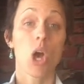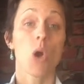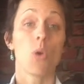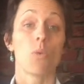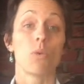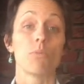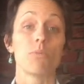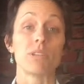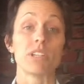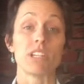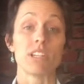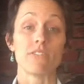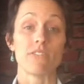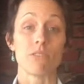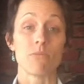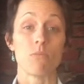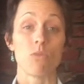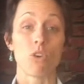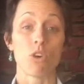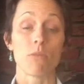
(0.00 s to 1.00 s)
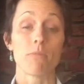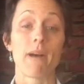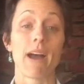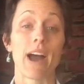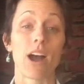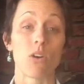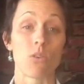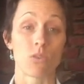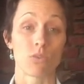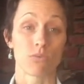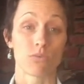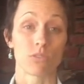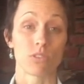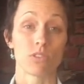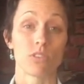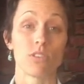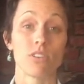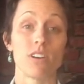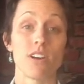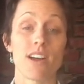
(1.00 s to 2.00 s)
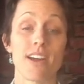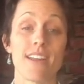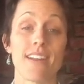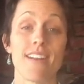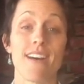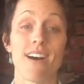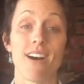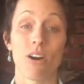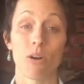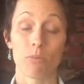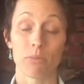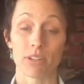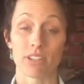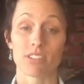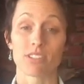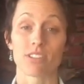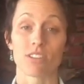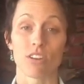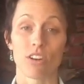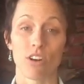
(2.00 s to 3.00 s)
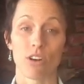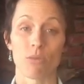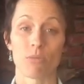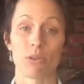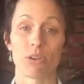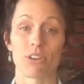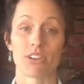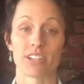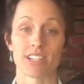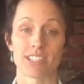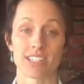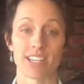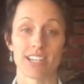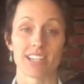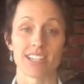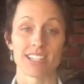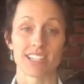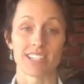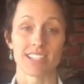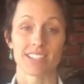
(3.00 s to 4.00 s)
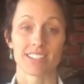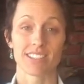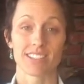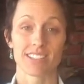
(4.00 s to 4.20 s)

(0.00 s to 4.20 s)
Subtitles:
will be even more powerful in helping to calm your anxiety.